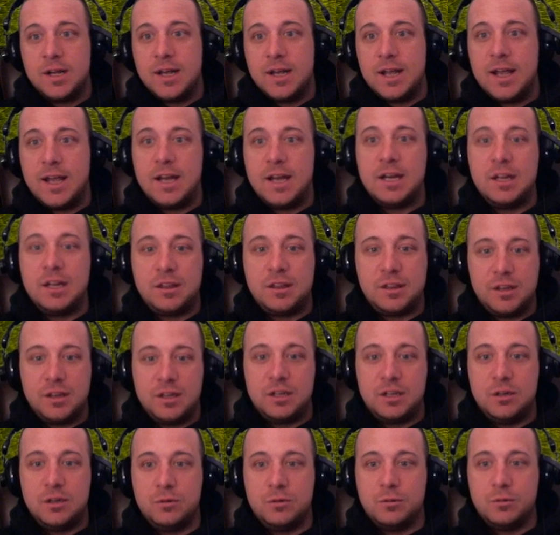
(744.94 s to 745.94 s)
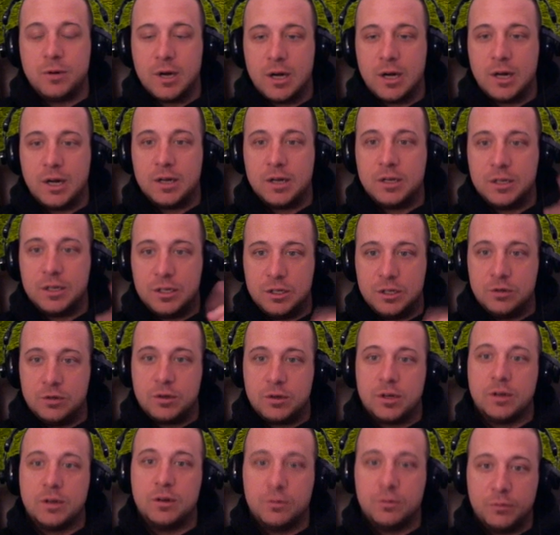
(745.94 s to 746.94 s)
anything you want, you
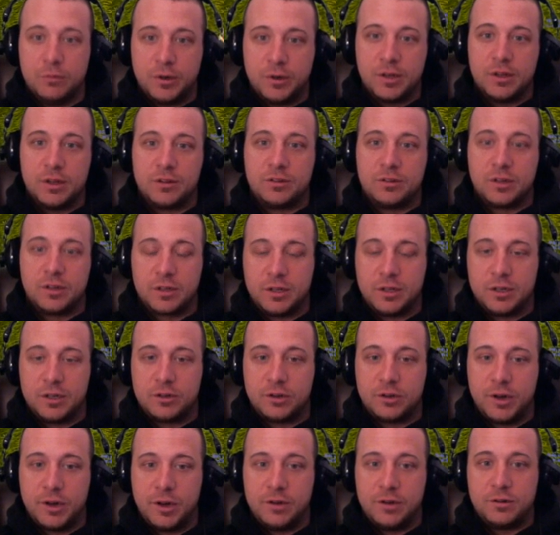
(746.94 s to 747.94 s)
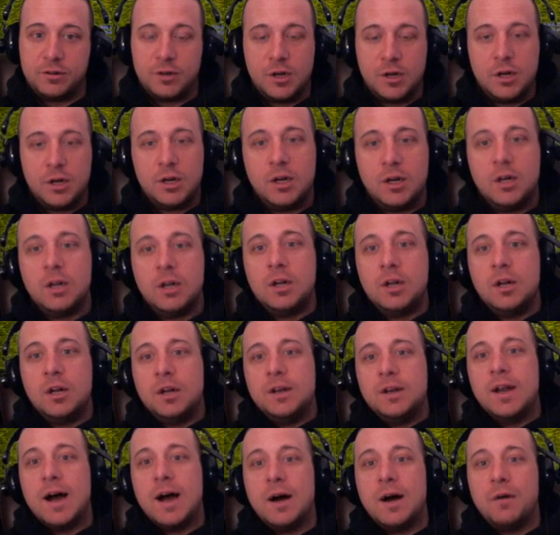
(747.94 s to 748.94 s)
can realistically change.
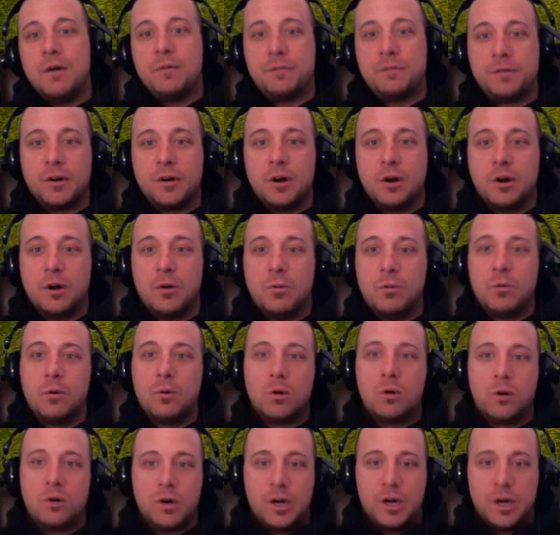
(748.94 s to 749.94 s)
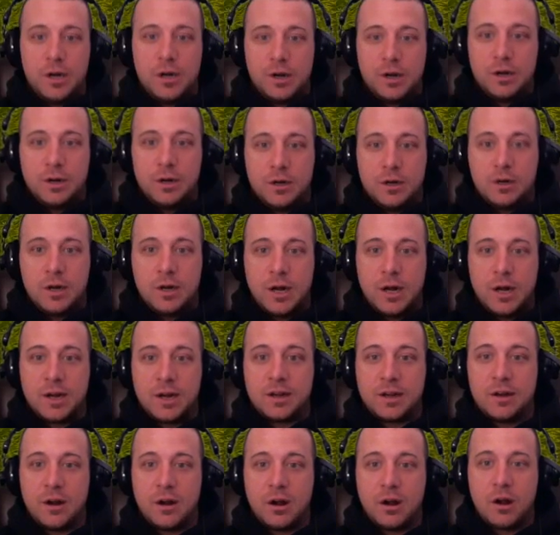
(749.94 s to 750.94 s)
Now, for a warrior, I
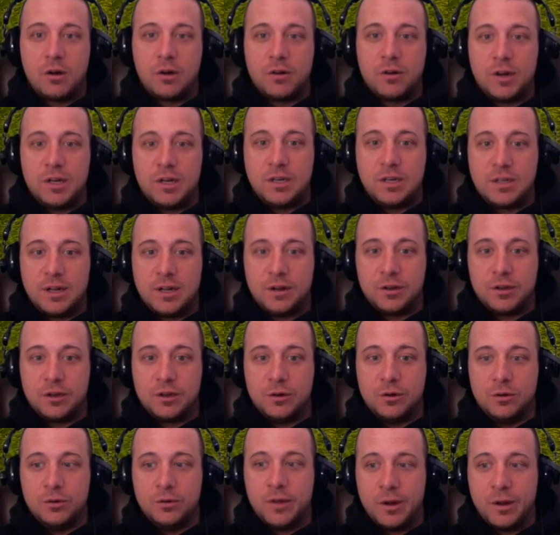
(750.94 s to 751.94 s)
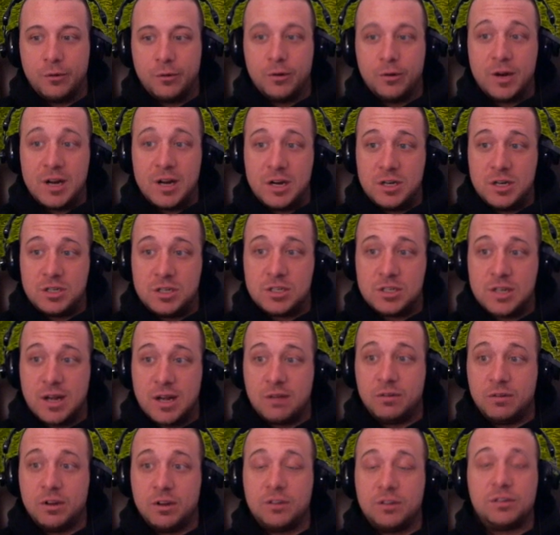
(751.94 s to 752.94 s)
can already tell you that rage is
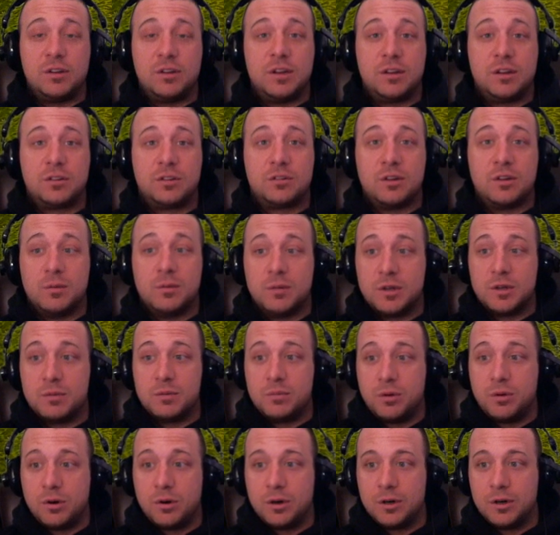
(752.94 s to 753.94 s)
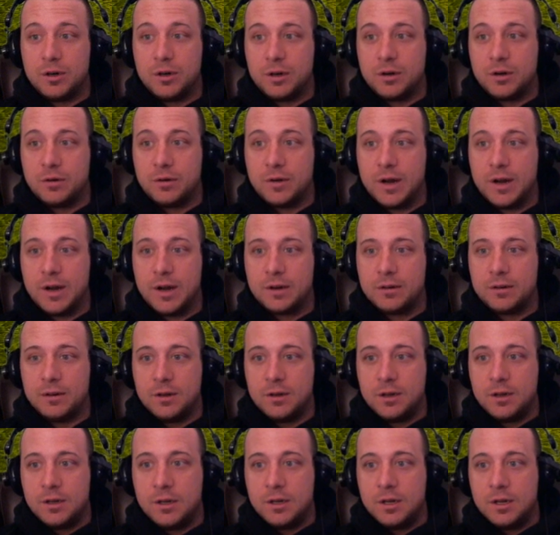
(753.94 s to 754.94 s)
obviously extremely important, correct?
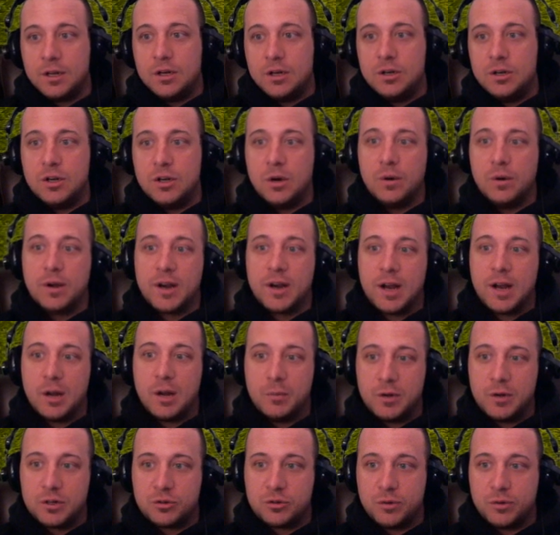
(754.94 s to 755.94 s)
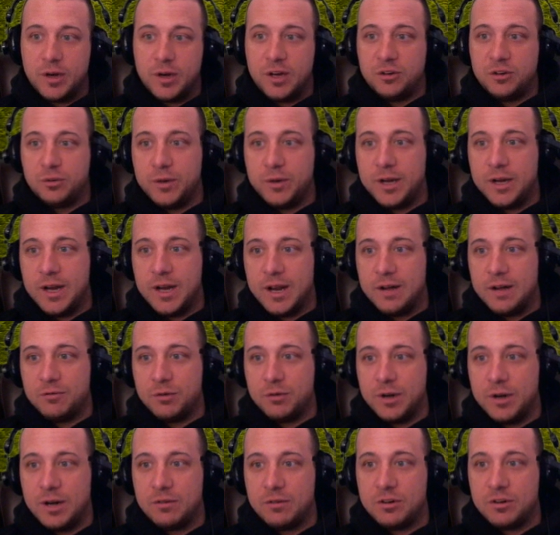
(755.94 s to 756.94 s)
Knowing how much rage we have,
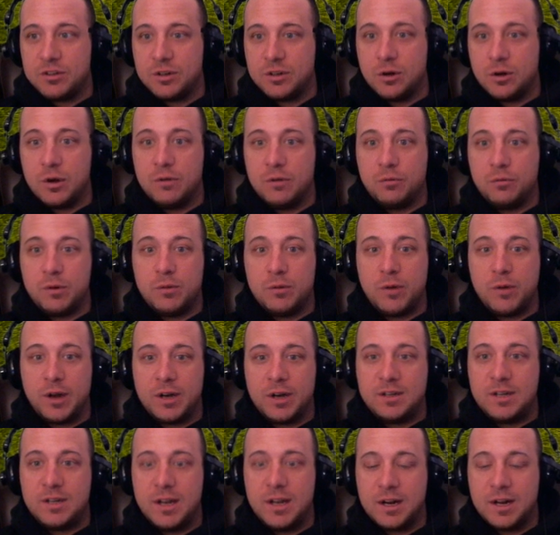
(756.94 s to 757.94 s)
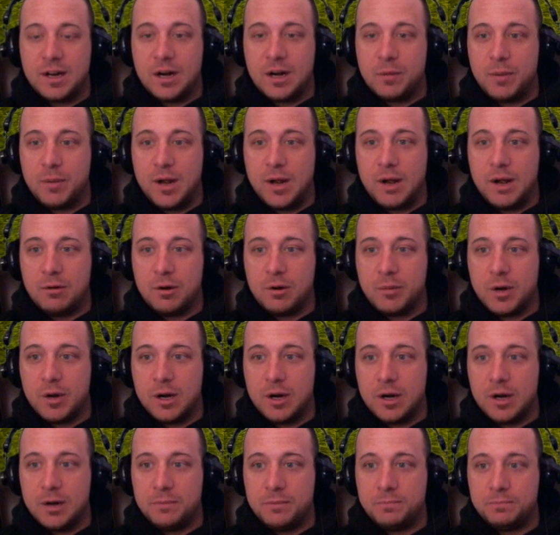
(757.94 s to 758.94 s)
whatever. So if we want to take our power
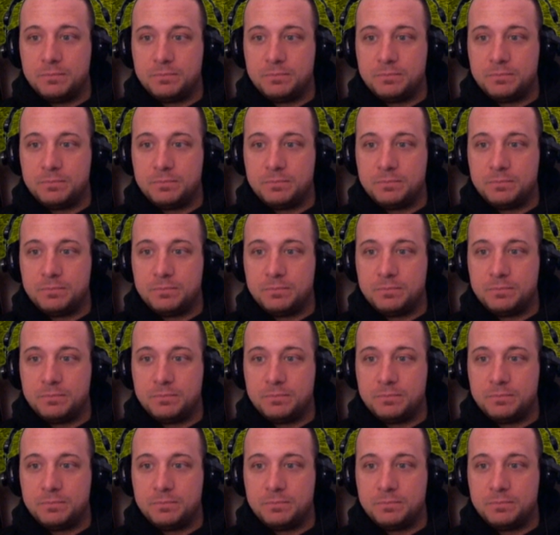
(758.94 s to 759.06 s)
bar,